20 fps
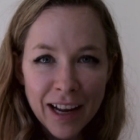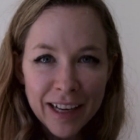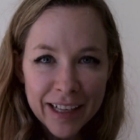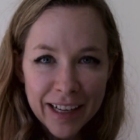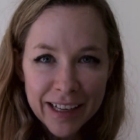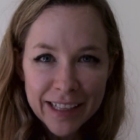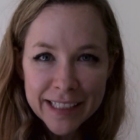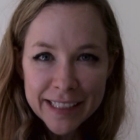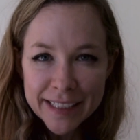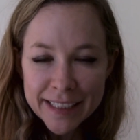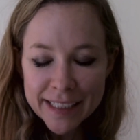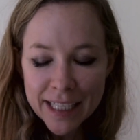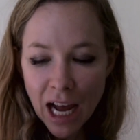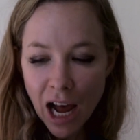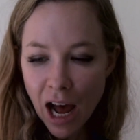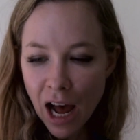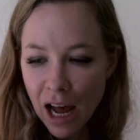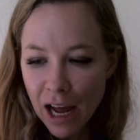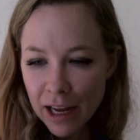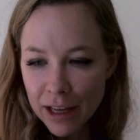Guys,
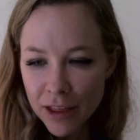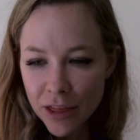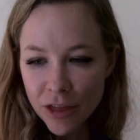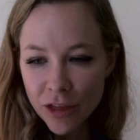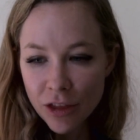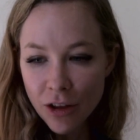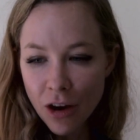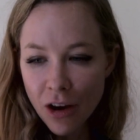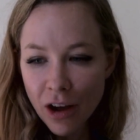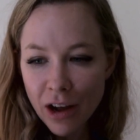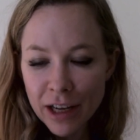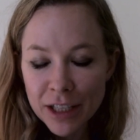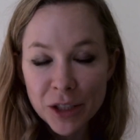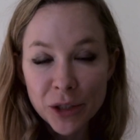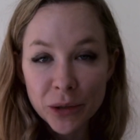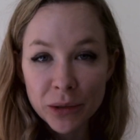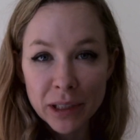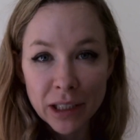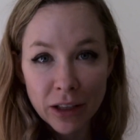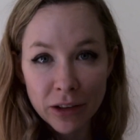I thought I'd
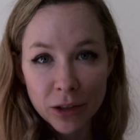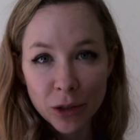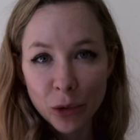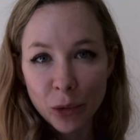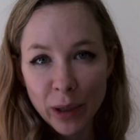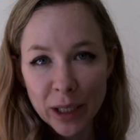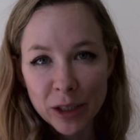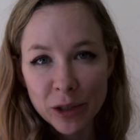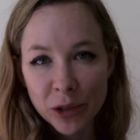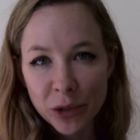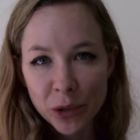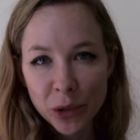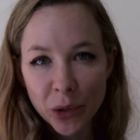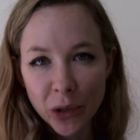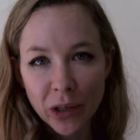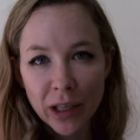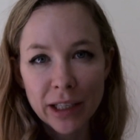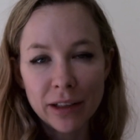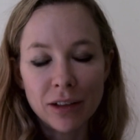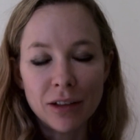do another quick
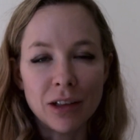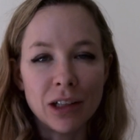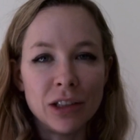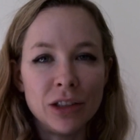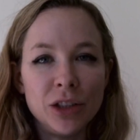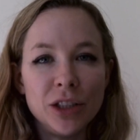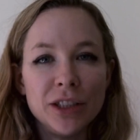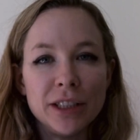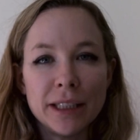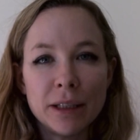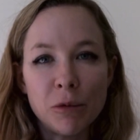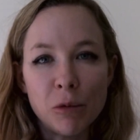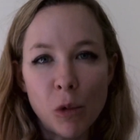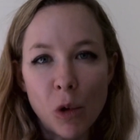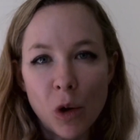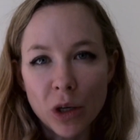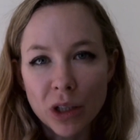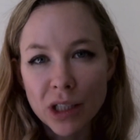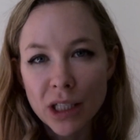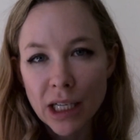tutorial on using
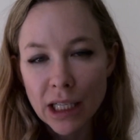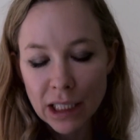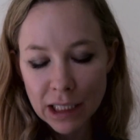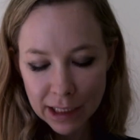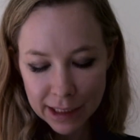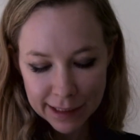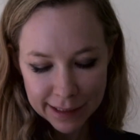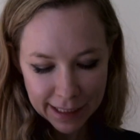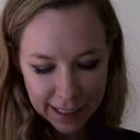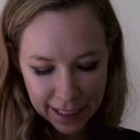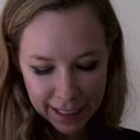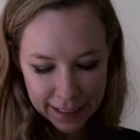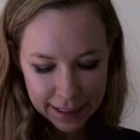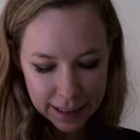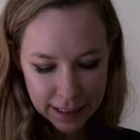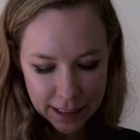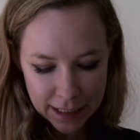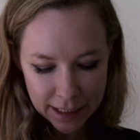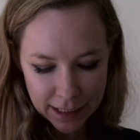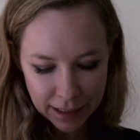watercolors,
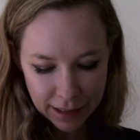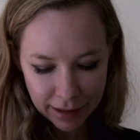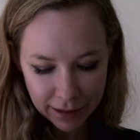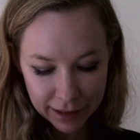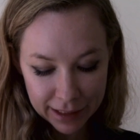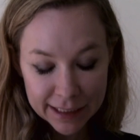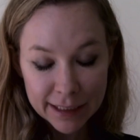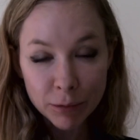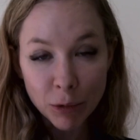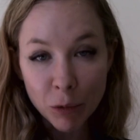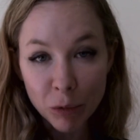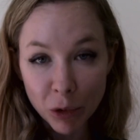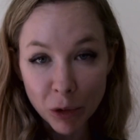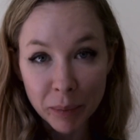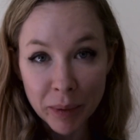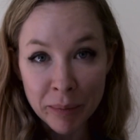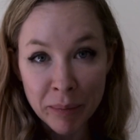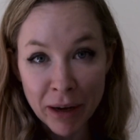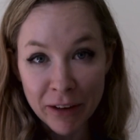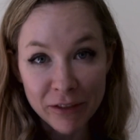and this one will
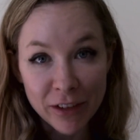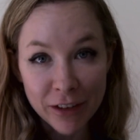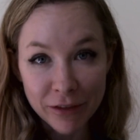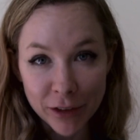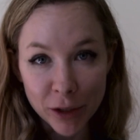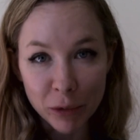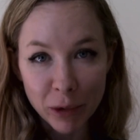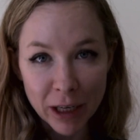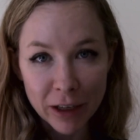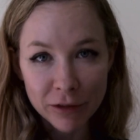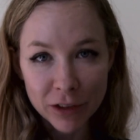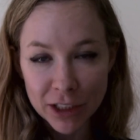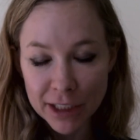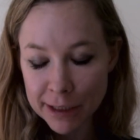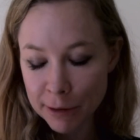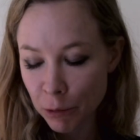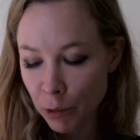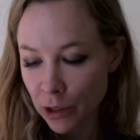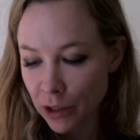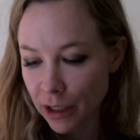be my favorite way of
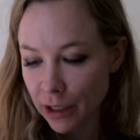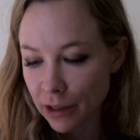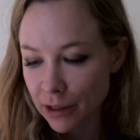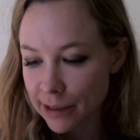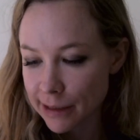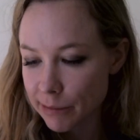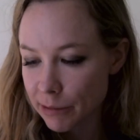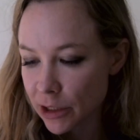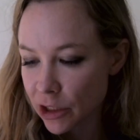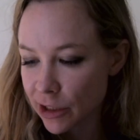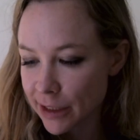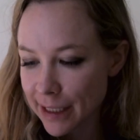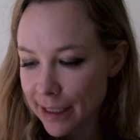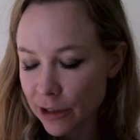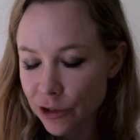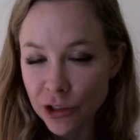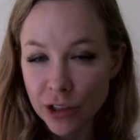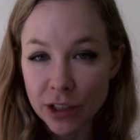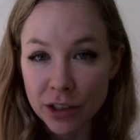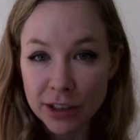using watercolors, which is
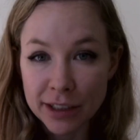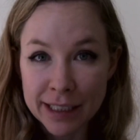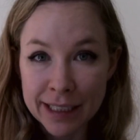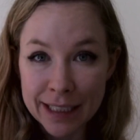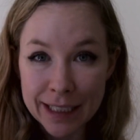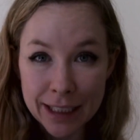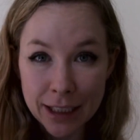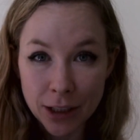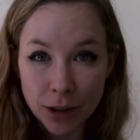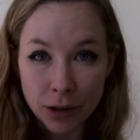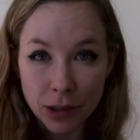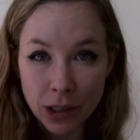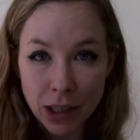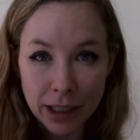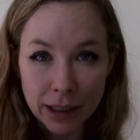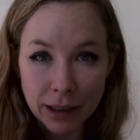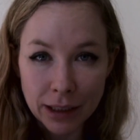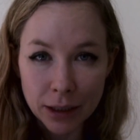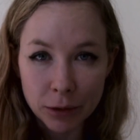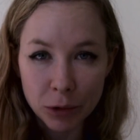actually using
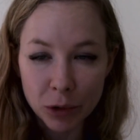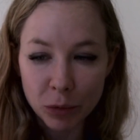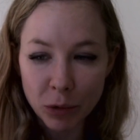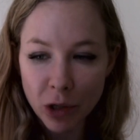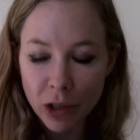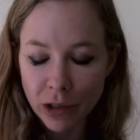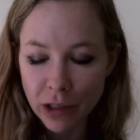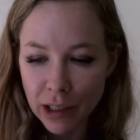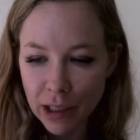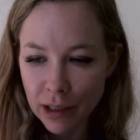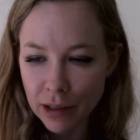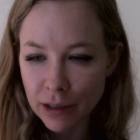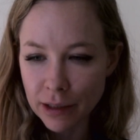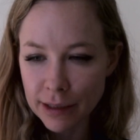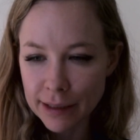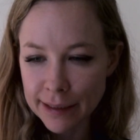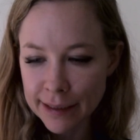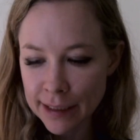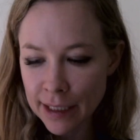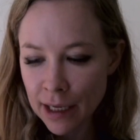Ecoline liquid
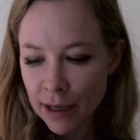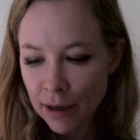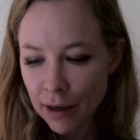watercolors.